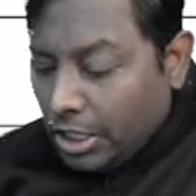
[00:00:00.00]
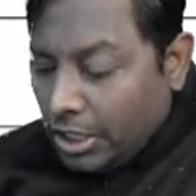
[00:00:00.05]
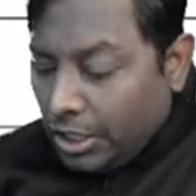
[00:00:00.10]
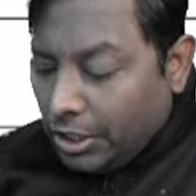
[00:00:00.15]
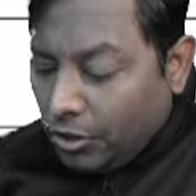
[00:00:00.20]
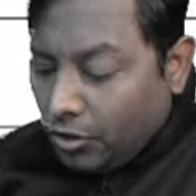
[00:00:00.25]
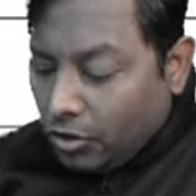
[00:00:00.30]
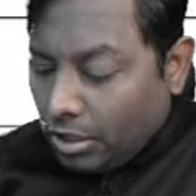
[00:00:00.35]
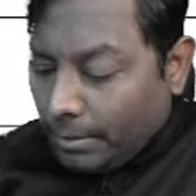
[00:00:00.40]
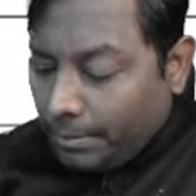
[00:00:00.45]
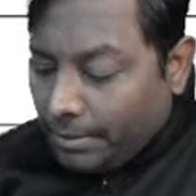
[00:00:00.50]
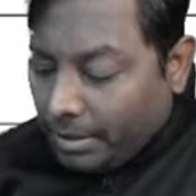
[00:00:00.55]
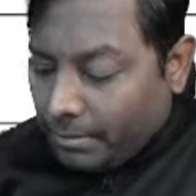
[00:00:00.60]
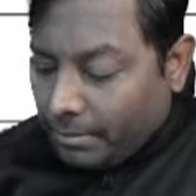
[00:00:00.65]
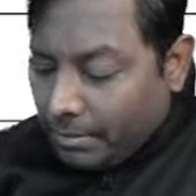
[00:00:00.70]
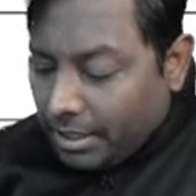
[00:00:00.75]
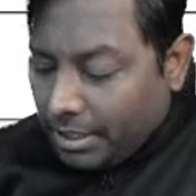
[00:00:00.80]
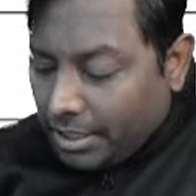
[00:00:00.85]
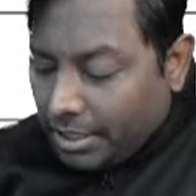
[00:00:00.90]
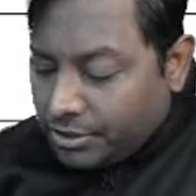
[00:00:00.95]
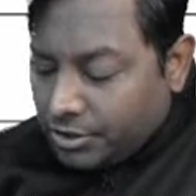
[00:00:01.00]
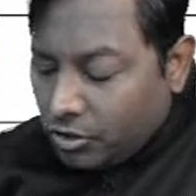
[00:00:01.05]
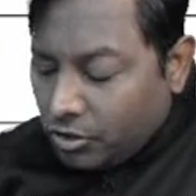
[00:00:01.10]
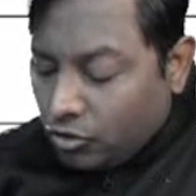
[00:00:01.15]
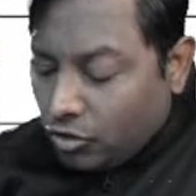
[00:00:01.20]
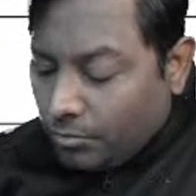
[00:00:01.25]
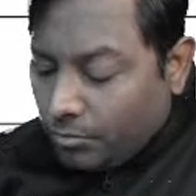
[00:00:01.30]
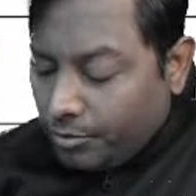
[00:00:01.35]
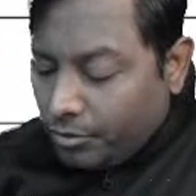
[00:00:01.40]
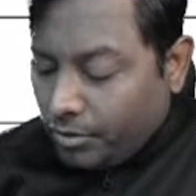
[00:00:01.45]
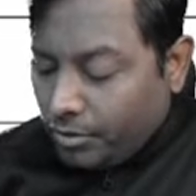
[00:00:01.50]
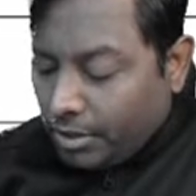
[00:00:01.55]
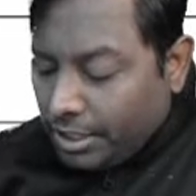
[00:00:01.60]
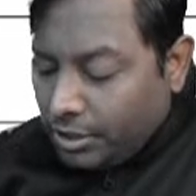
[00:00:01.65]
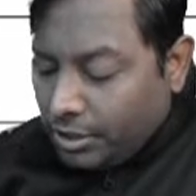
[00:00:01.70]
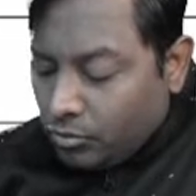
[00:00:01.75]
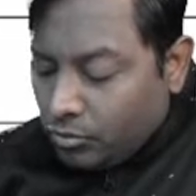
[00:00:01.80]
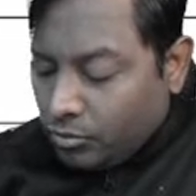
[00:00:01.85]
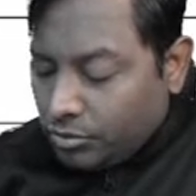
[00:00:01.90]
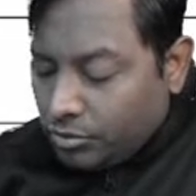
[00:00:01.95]
Neuroleptic malignant syndrome, you can
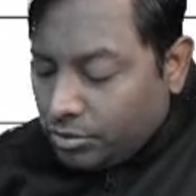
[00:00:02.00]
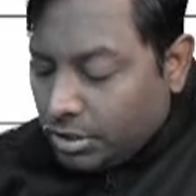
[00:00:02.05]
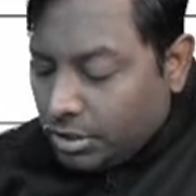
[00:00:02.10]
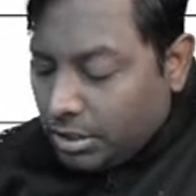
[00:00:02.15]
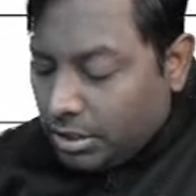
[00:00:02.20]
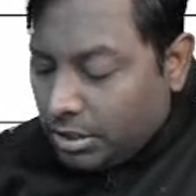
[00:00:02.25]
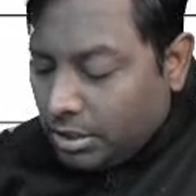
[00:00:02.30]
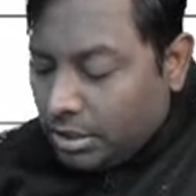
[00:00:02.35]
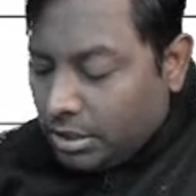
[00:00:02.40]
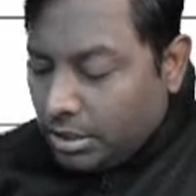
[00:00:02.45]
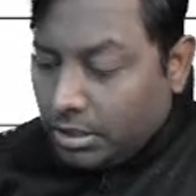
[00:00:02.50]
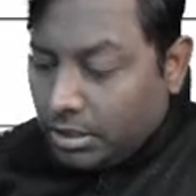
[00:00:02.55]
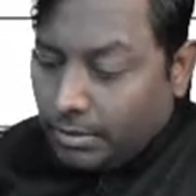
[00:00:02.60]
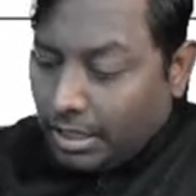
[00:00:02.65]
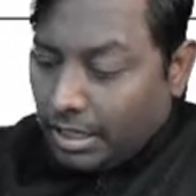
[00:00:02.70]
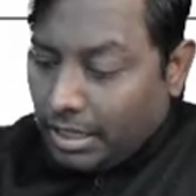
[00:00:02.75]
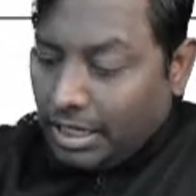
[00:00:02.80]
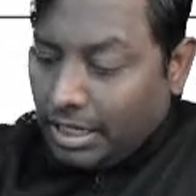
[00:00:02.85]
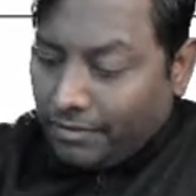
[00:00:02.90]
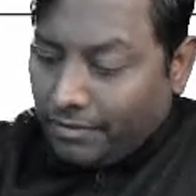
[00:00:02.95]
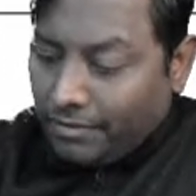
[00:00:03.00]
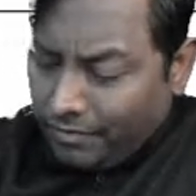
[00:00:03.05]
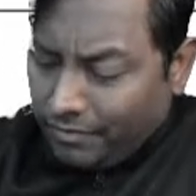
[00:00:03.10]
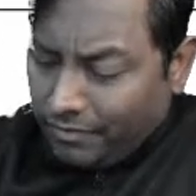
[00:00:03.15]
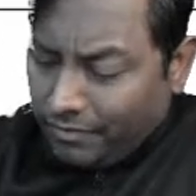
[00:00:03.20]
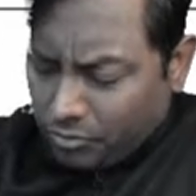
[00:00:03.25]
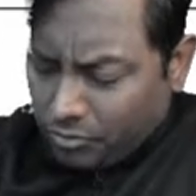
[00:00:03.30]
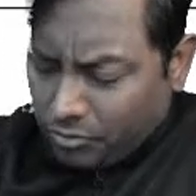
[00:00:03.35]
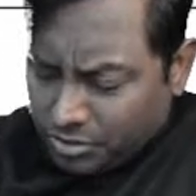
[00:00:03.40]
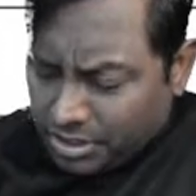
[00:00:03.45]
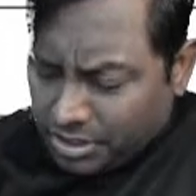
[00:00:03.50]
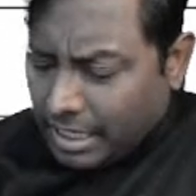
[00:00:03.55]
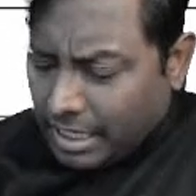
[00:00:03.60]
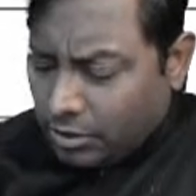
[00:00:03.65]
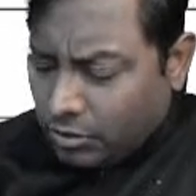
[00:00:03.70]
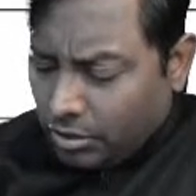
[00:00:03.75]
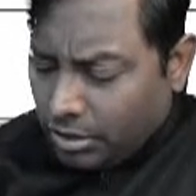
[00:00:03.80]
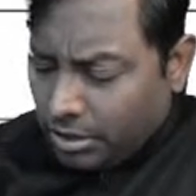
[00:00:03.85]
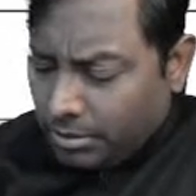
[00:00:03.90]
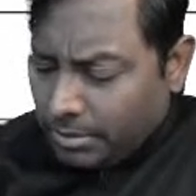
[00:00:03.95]
use, earlier we were using
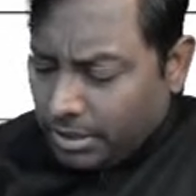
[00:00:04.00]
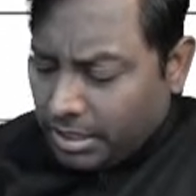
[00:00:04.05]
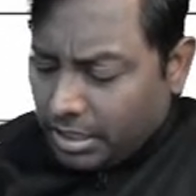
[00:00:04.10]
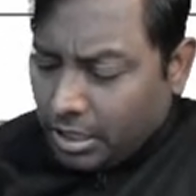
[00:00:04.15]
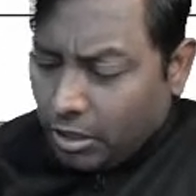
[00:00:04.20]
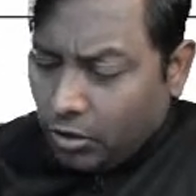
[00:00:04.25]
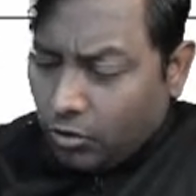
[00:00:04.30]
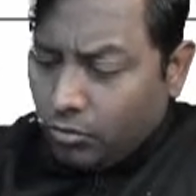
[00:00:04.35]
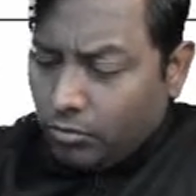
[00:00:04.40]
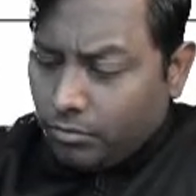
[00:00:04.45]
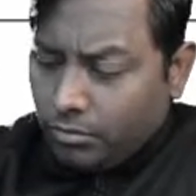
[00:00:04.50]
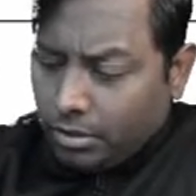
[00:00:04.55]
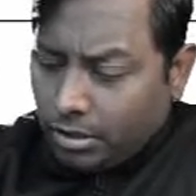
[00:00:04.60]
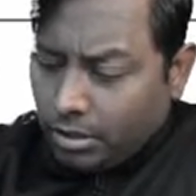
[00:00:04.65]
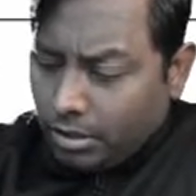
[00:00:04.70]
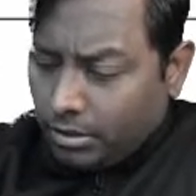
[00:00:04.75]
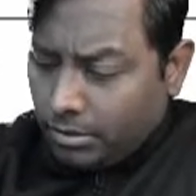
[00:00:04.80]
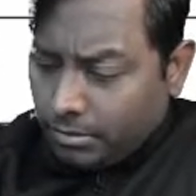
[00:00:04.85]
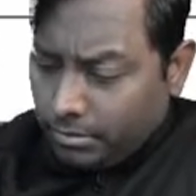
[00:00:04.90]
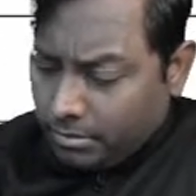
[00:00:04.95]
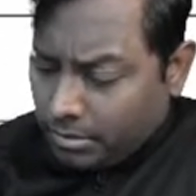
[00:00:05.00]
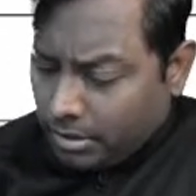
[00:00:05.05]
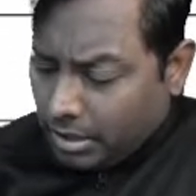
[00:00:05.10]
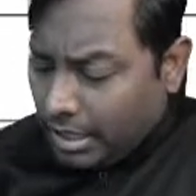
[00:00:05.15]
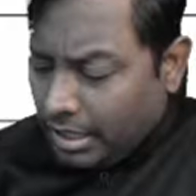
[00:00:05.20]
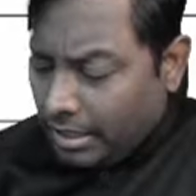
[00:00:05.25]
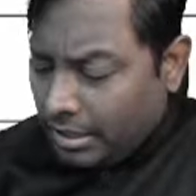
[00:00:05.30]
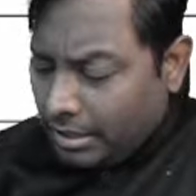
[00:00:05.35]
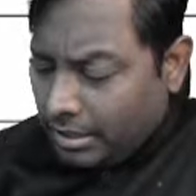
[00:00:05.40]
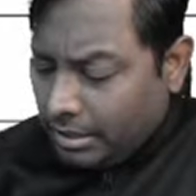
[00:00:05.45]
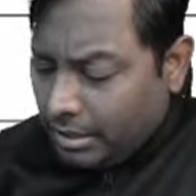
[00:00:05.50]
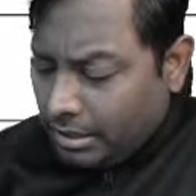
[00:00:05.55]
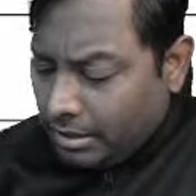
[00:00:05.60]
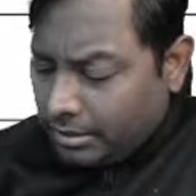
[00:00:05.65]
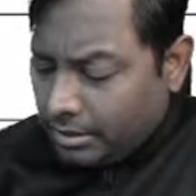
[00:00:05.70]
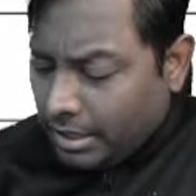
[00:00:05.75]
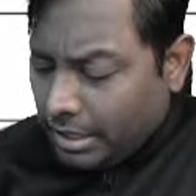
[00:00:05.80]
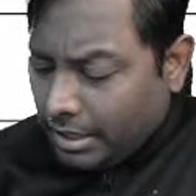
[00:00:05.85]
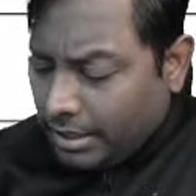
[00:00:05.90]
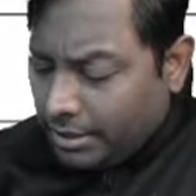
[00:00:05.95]
dantrolene, but now currently
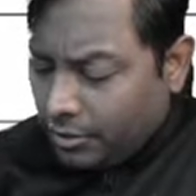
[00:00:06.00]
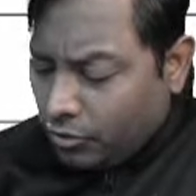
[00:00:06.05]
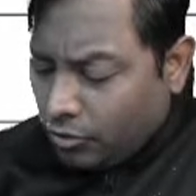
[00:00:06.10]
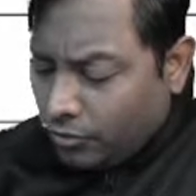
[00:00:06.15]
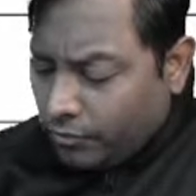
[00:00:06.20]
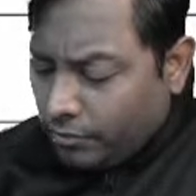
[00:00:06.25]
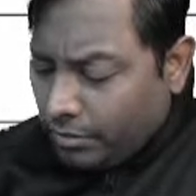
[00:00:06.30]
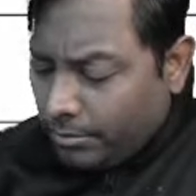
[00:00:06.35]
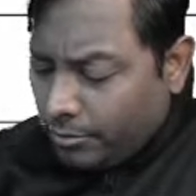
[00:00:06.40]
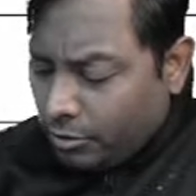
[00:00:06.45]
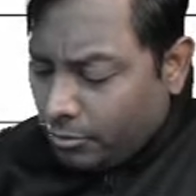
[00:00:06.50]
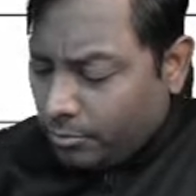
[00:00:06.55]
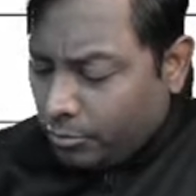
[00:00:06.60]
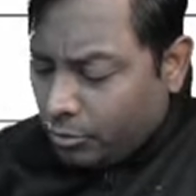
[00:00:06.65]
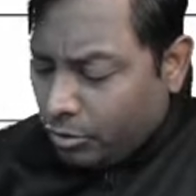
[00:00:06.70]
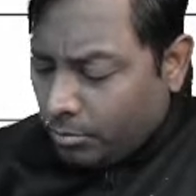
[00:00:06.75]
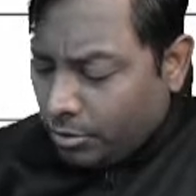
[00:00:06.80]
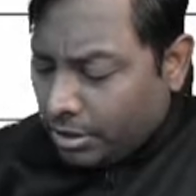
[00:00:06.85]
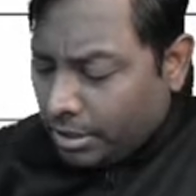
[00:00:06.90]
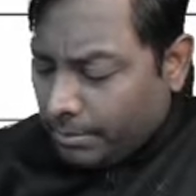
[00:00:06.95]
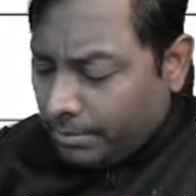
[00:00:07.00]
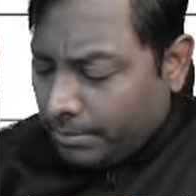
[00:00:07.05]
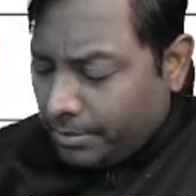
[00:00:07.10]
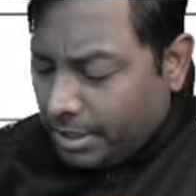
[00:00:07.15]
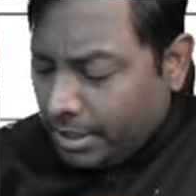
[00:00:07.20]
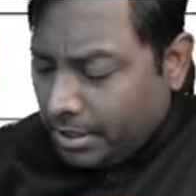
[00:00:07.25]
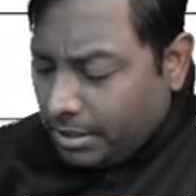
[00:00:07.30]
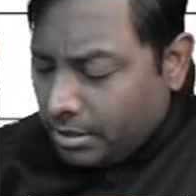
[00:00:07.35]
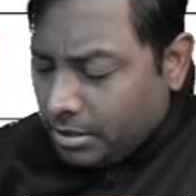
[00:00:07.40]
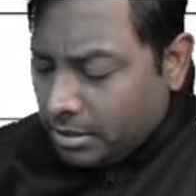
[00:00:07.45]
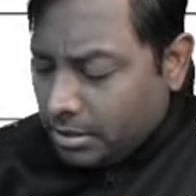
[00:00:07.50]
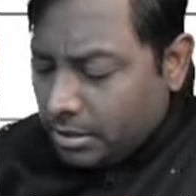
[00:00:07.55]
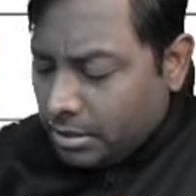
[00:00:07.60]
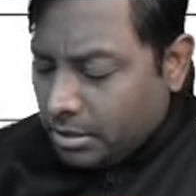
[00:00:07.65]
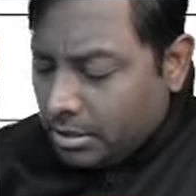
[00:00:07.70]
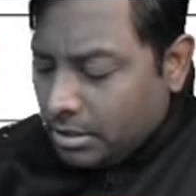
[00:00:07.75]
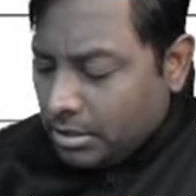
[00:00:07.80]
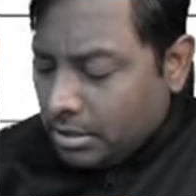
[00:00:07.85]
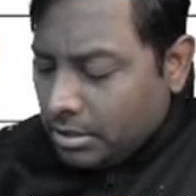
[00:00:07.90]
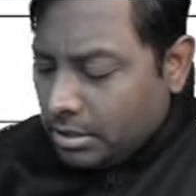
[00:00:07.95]
the antidote will be your bromocriptine.
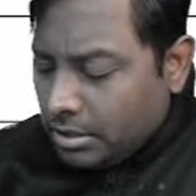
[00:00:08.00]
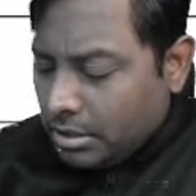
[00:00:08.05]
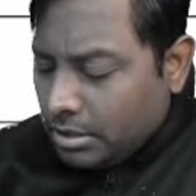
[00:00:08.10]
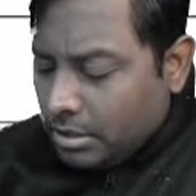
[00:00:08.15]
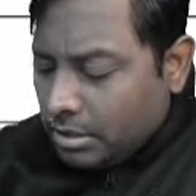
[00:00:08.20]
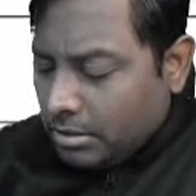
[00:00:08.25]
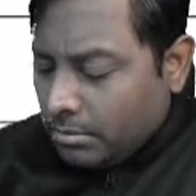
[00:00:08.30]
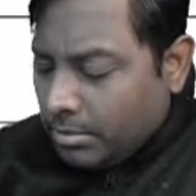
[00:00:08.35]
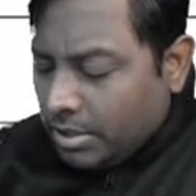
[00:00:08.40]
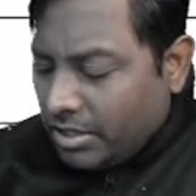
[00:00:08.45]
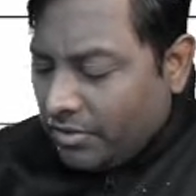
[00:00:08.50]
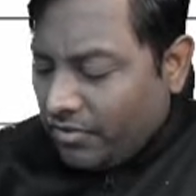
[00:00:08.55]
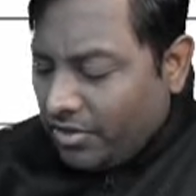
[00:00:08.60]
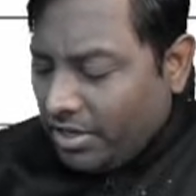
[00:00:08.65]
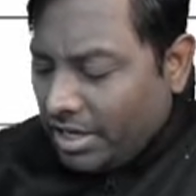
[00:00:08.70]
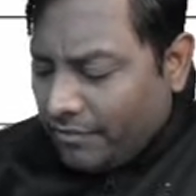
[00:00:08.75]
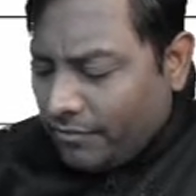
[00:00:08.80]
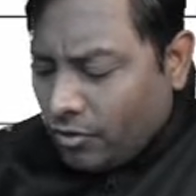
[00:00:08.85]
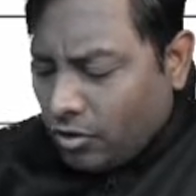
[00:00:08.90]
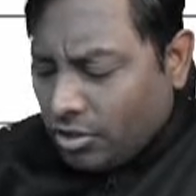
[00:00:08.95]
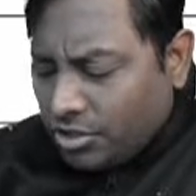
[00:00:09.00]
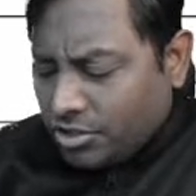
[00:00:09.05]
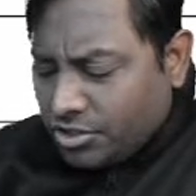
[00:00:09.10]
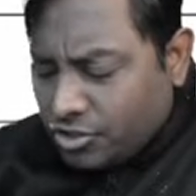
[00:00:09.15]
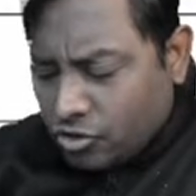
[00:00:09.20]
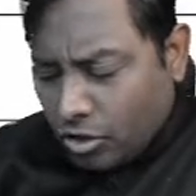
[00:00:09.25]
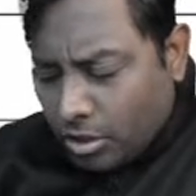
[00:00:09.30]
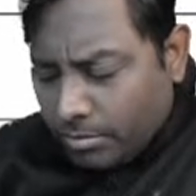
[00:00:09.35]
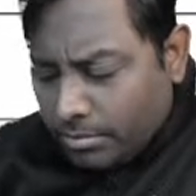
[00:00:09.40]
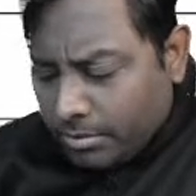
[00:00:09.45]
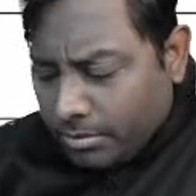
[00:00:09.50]
But we have not stopped